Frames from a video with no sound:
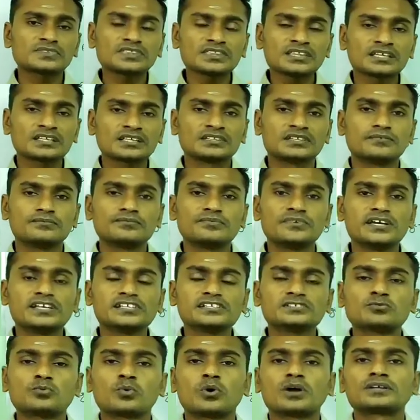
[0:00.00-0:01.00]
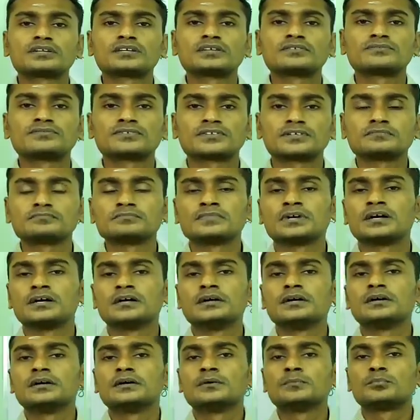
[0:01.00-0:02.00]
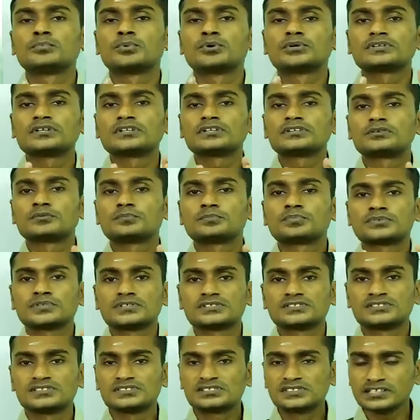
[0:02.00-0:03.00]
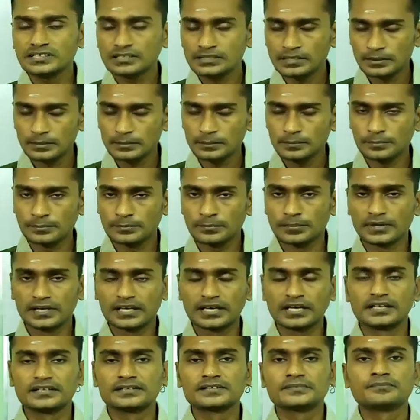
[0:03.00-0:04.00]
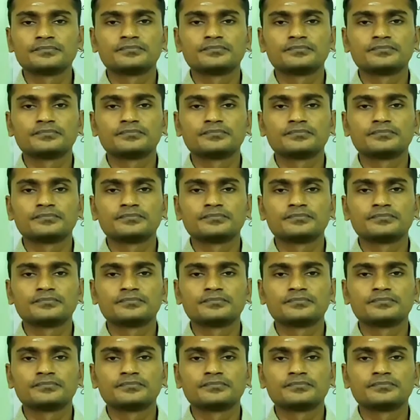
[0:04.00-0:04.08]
the wastewater from potato processing plant.